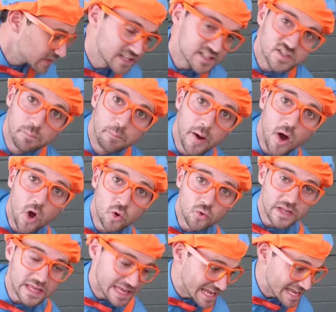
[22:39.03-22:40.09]
It's
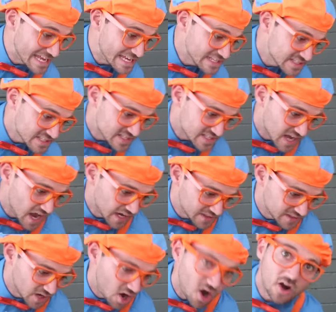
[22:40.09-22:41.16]
bone
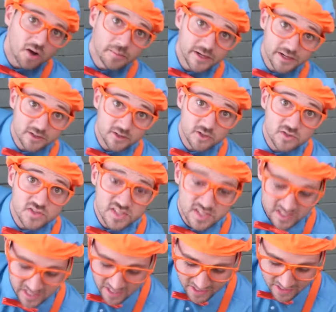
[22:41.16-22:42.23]
inside the armadillo's
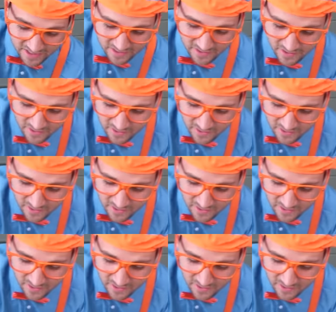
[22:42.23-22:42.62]
skin.